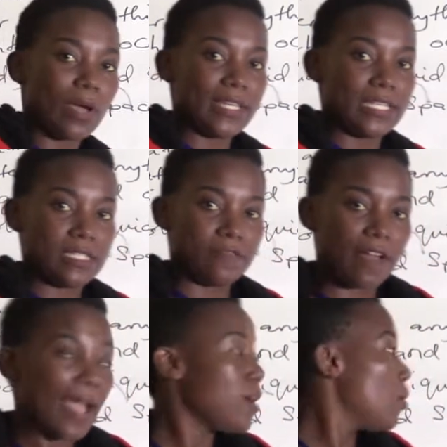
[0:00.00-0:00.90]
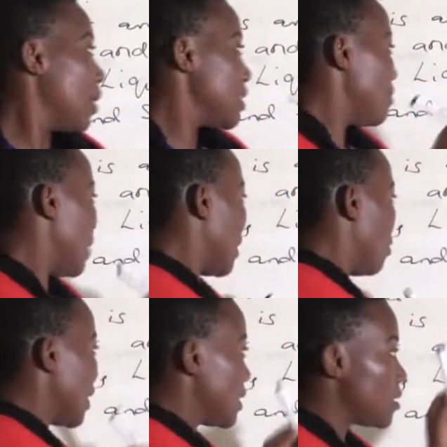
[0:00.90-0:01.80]
identify
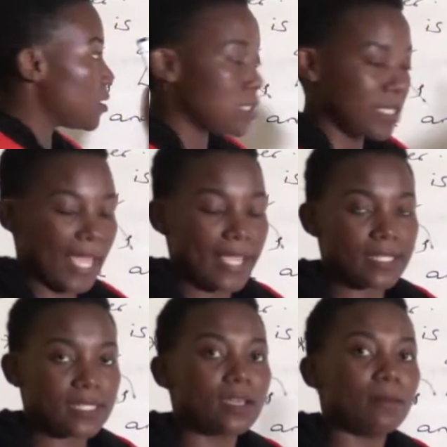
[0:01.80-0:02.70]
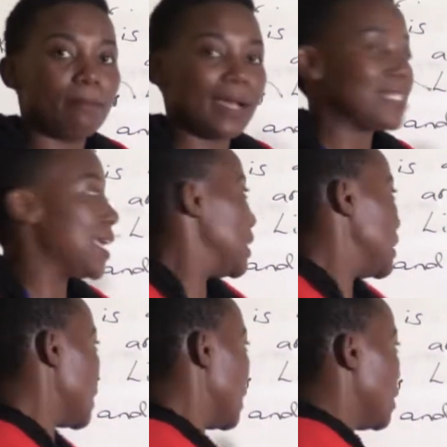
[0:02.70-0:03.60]
what state matter
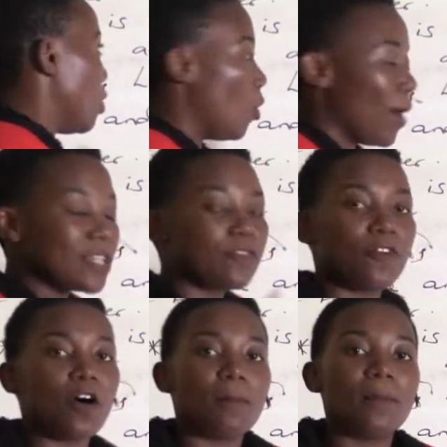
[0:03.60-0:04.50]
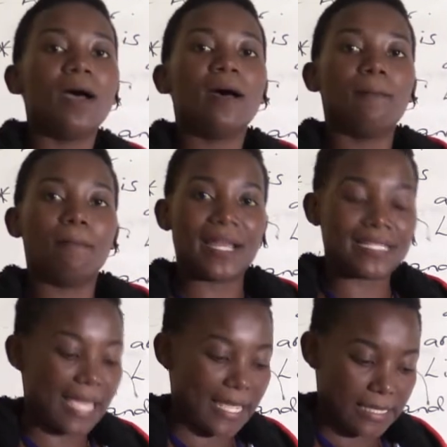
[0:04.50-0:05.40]
is in, or what form
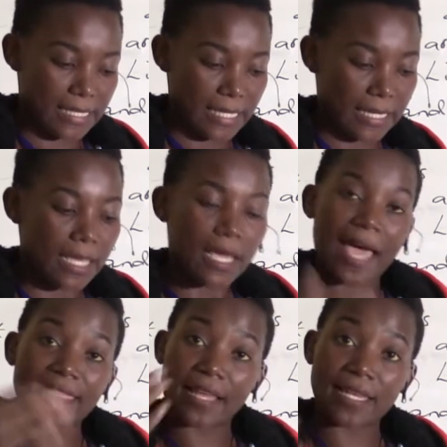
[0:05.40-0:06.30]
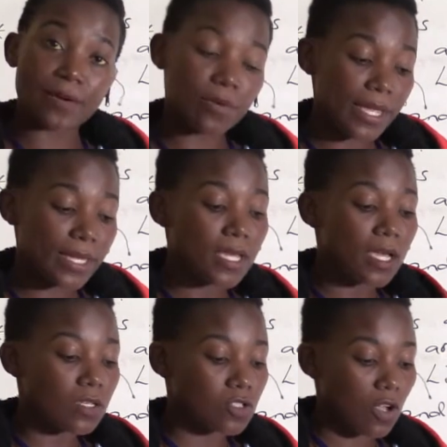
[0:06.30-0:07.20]
matter is in, either
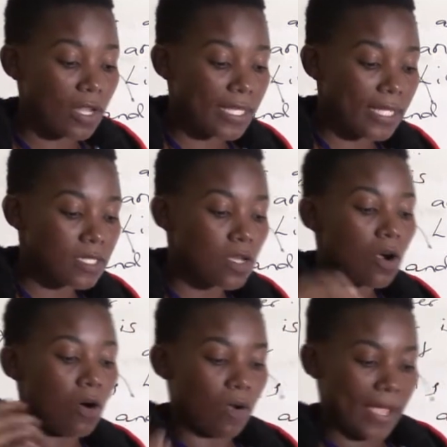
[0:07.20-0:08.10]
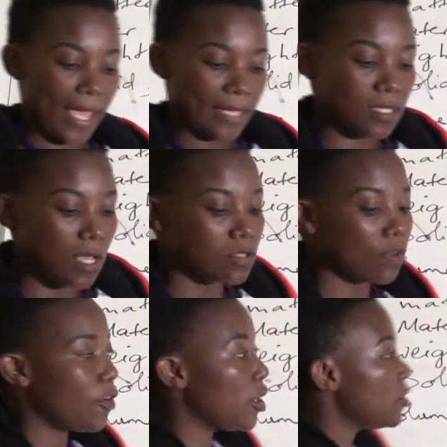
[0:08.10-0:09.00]
liquid, solid, or gas.
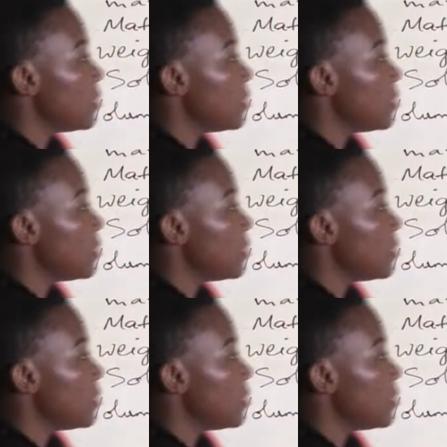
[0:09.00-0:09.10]
So volume